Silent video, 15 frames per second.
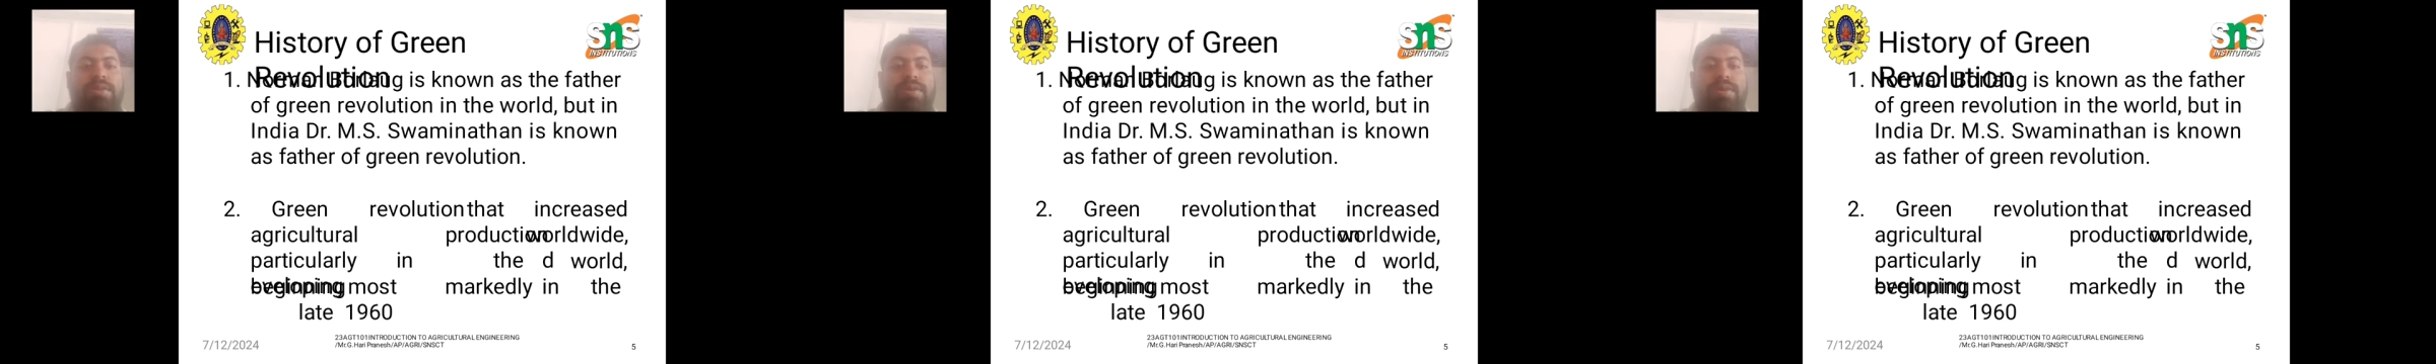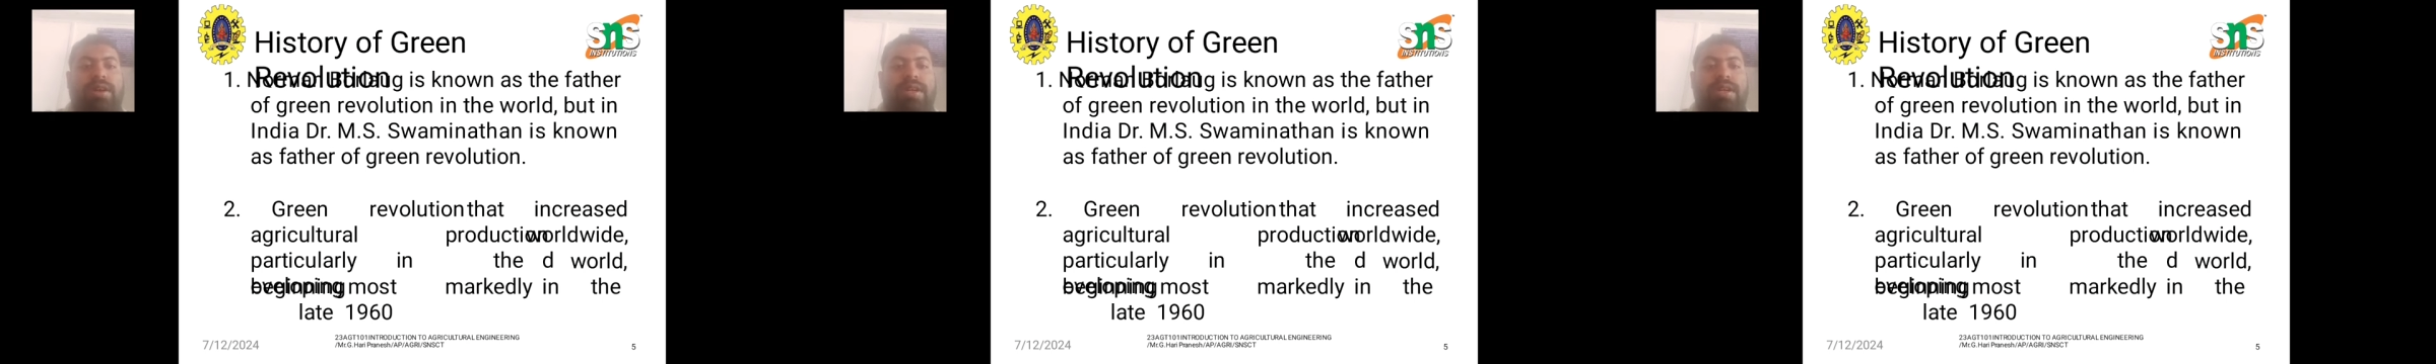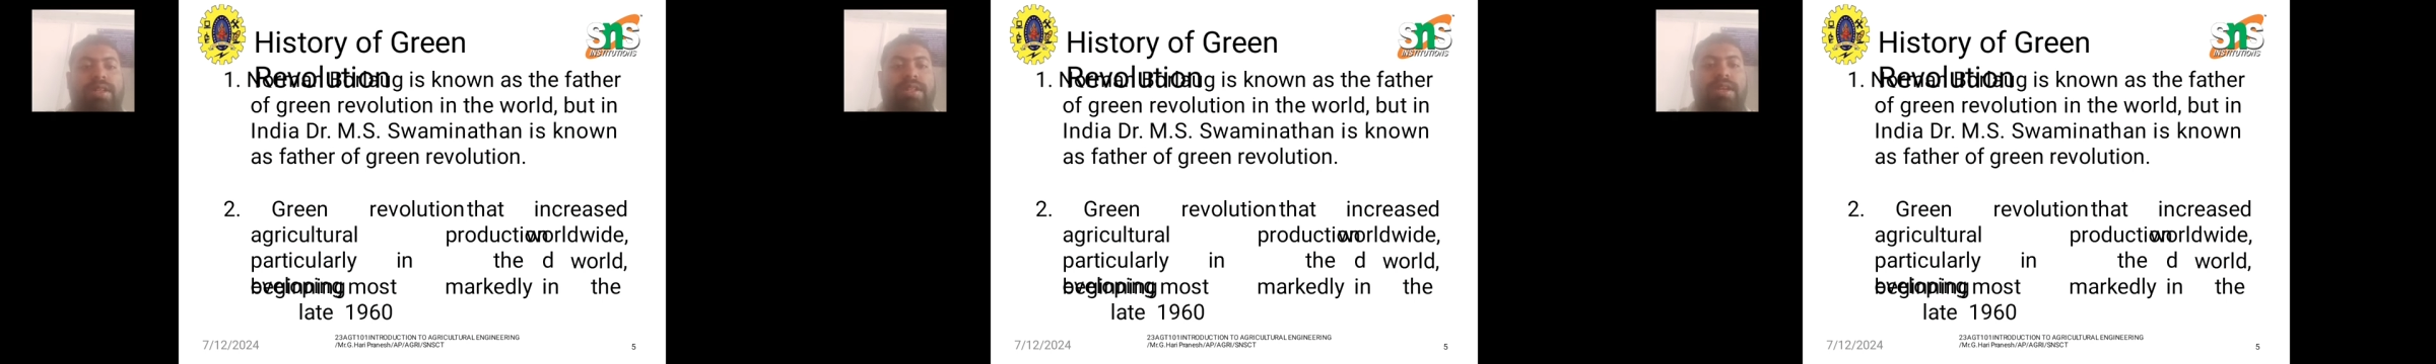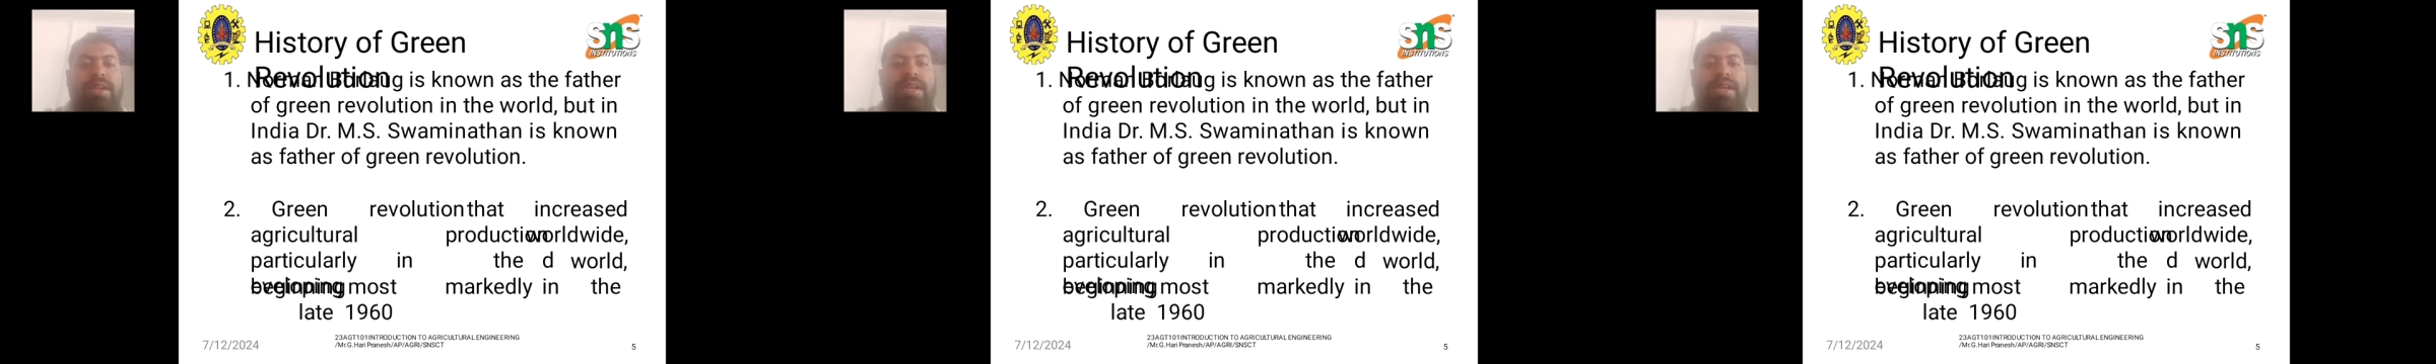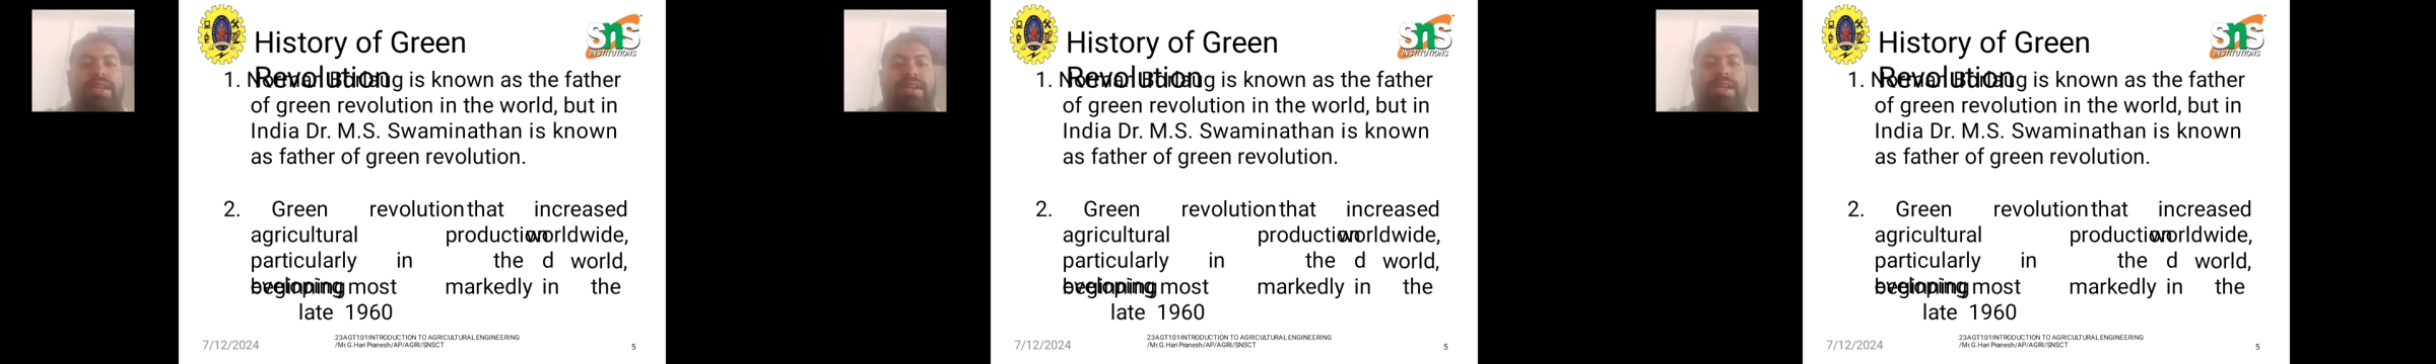a market in the
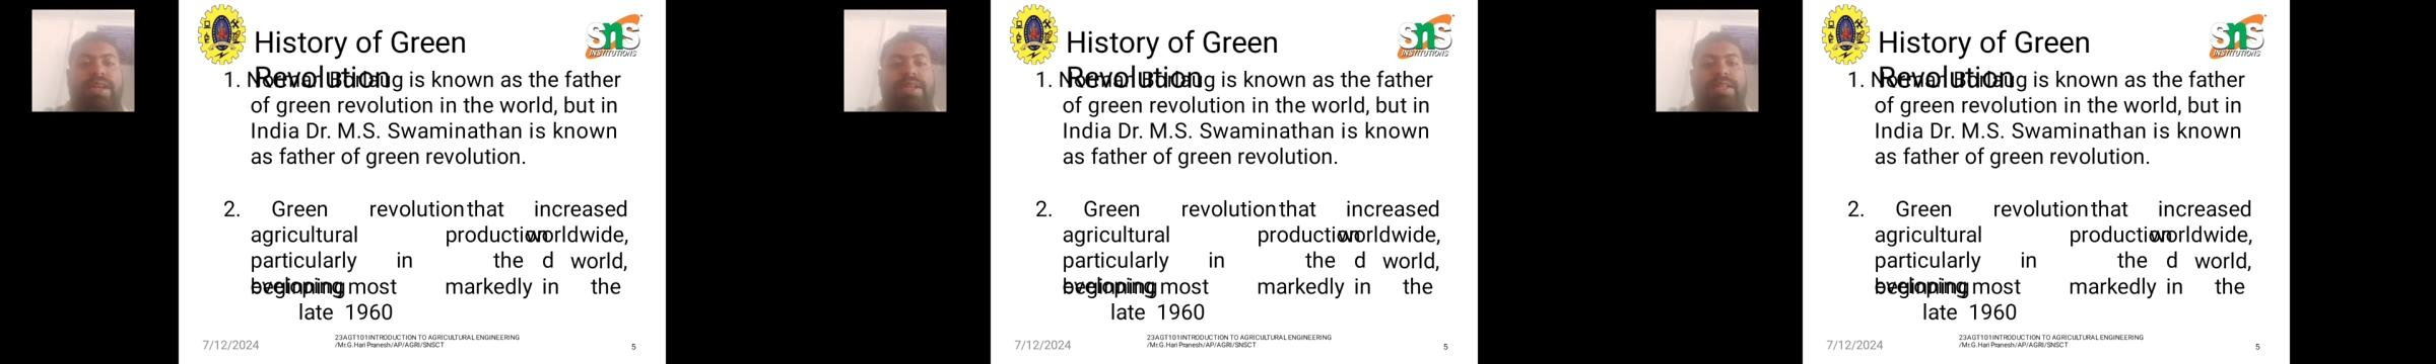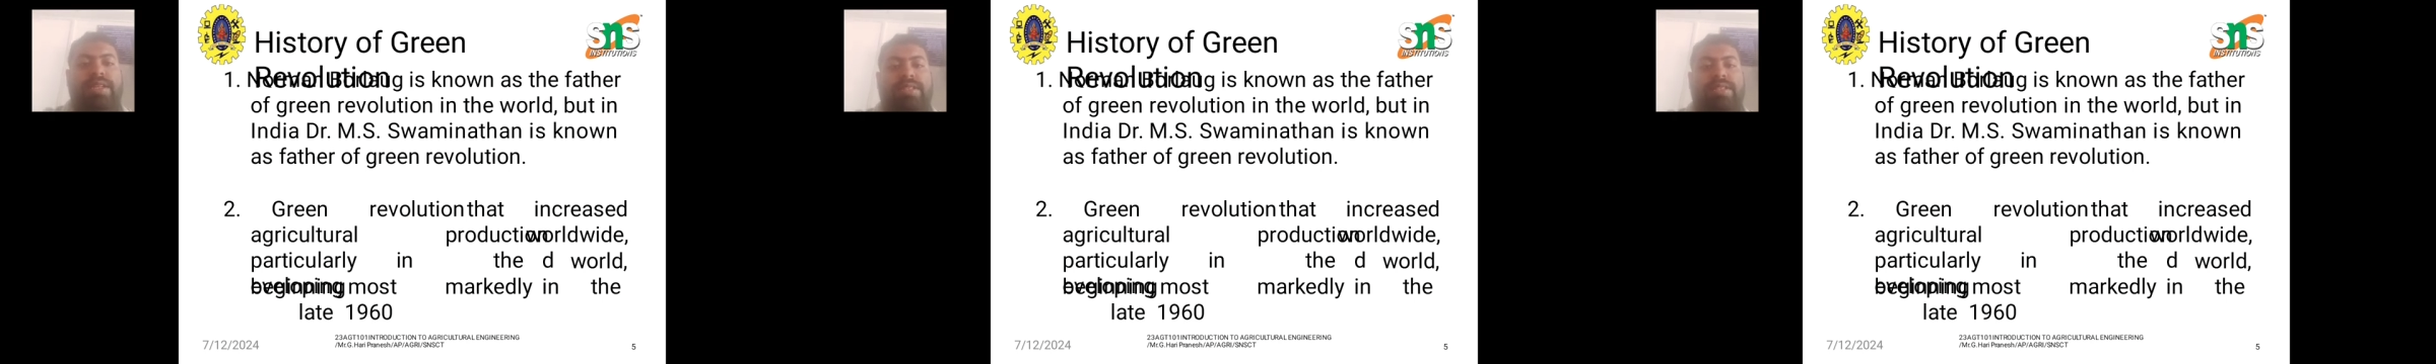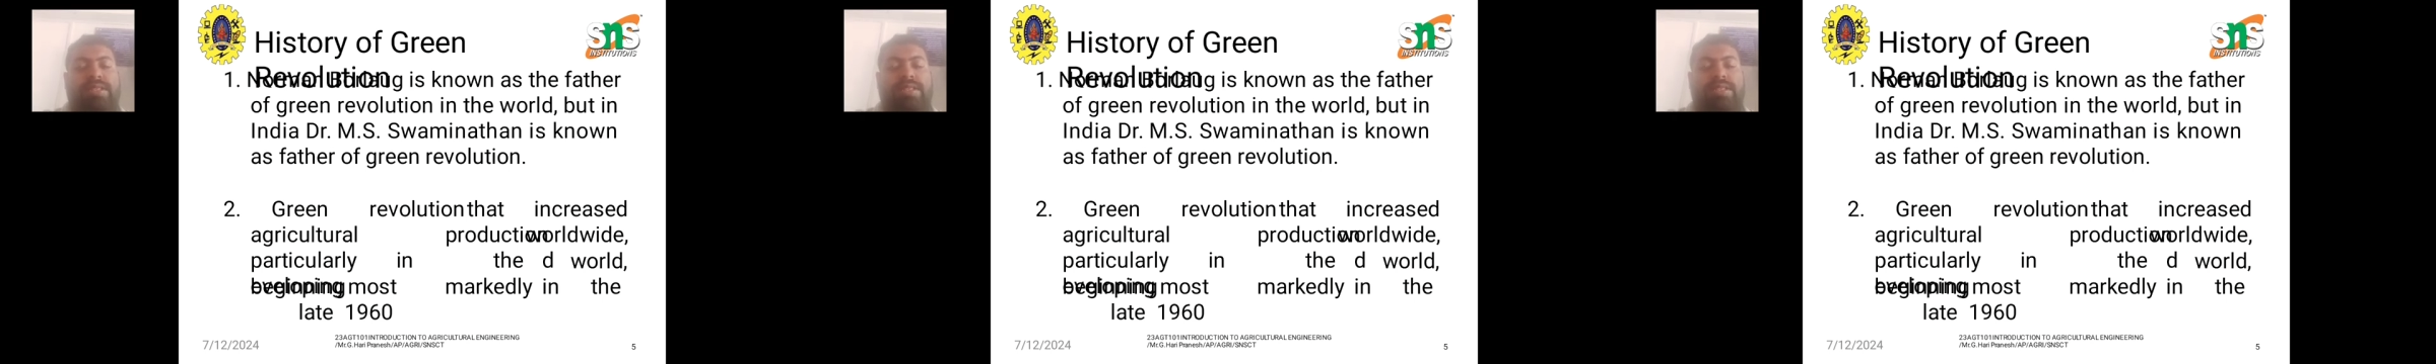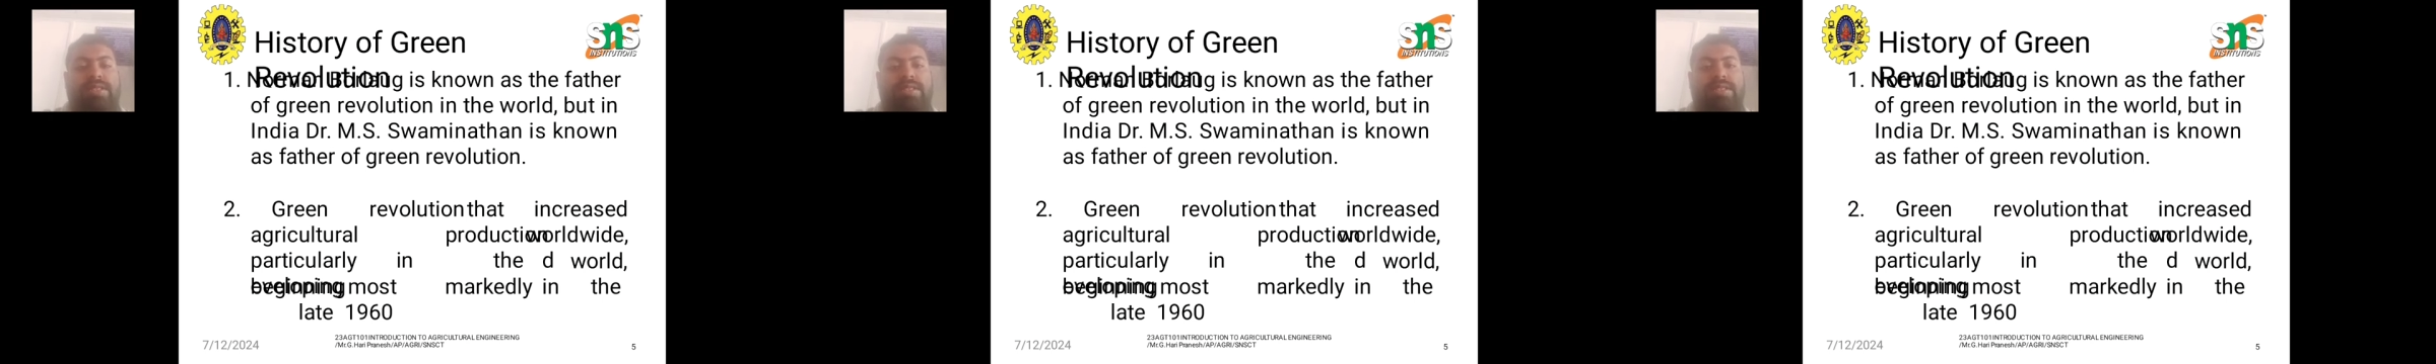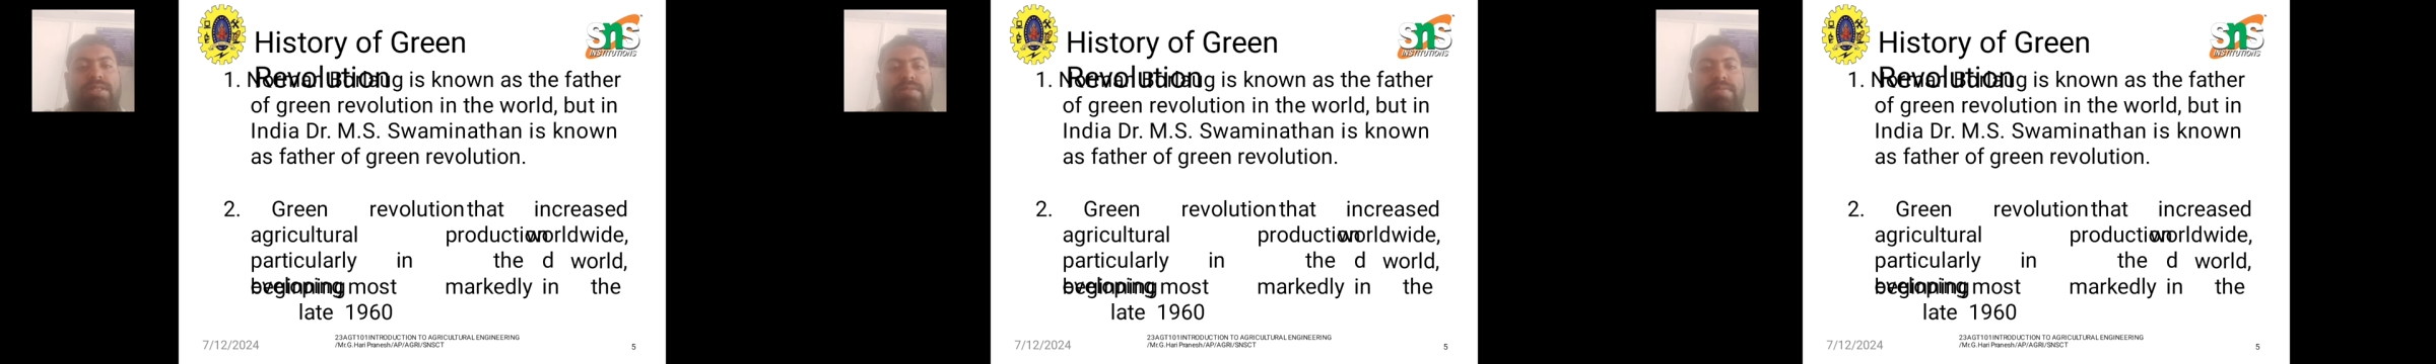late 1960s.